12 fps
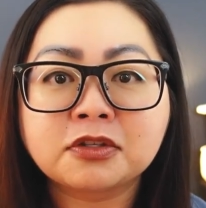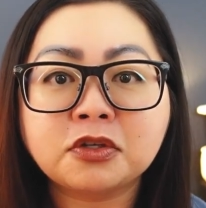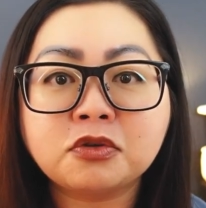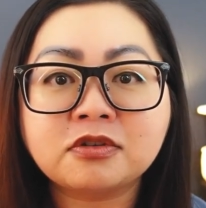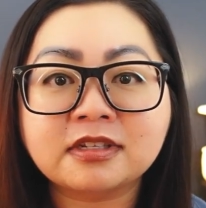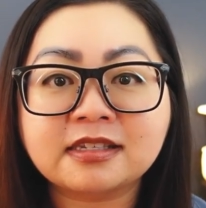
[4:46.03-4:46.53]
So
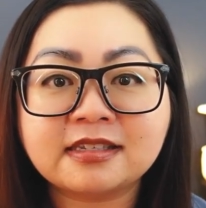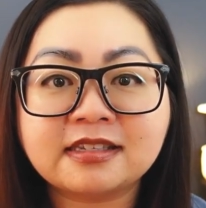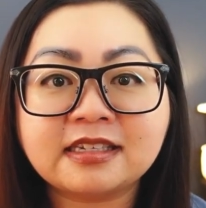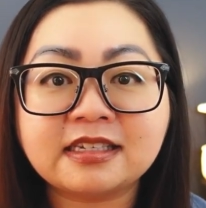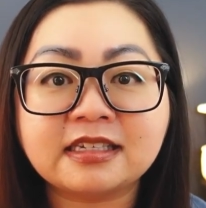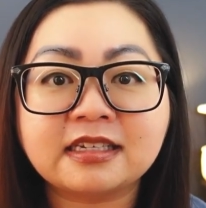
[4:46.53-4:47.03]
you can
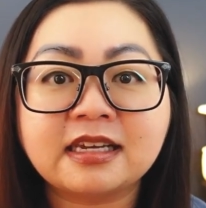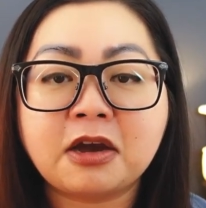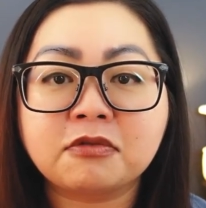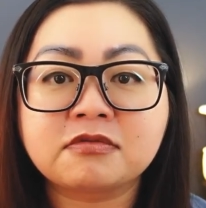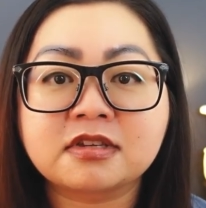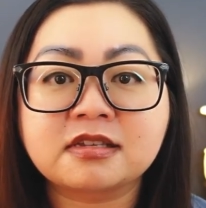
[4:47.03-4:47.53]
see
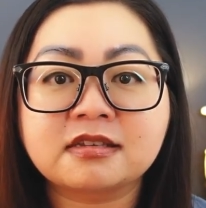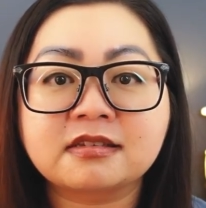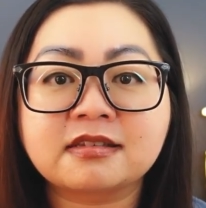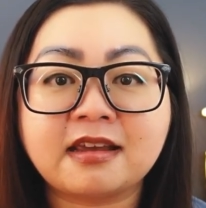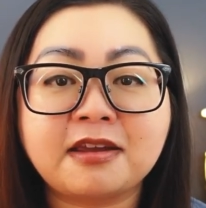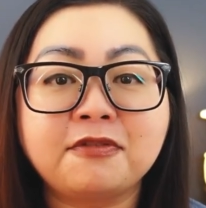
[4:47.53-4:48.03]
how this
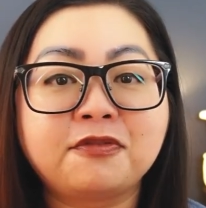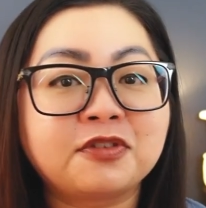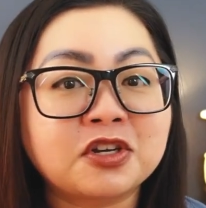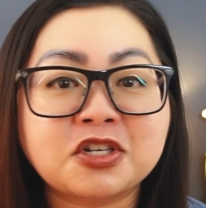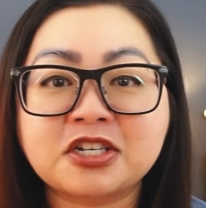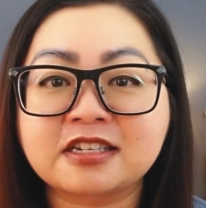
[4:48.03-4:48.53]
is a
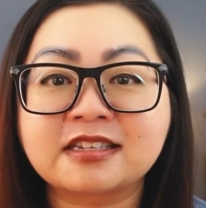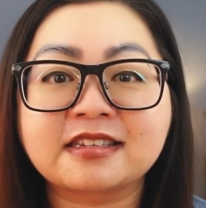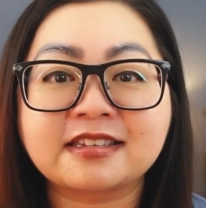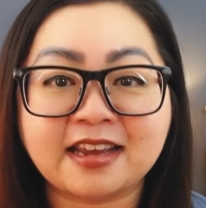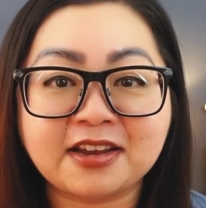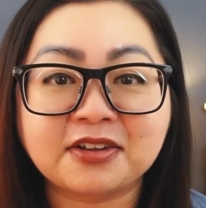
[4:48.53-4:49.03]
vicious
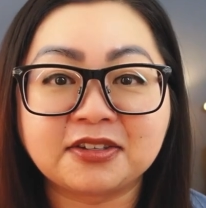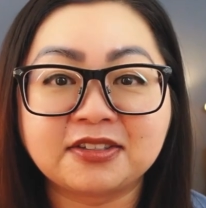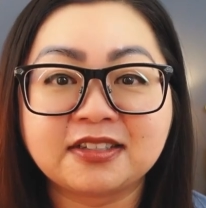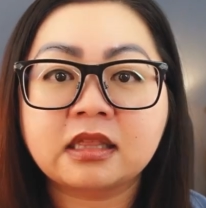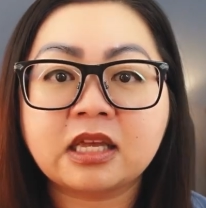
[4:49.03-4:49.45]
cycle.